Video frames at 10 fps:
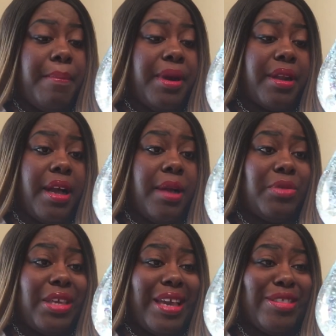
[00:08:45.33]
But
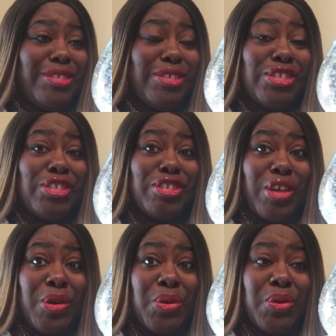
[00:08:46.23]
yeah, this is
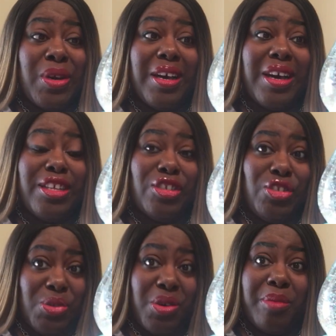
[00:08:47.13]
so
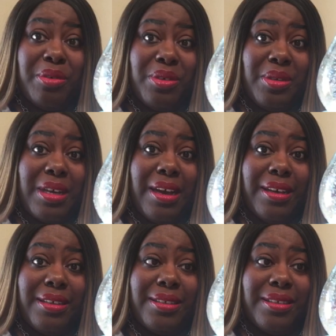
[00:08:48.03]
adorable, you
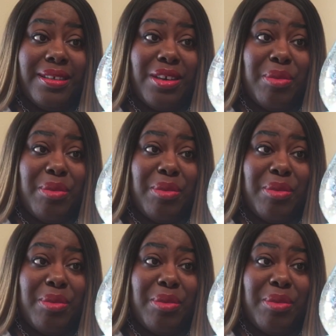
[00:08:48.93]
guys.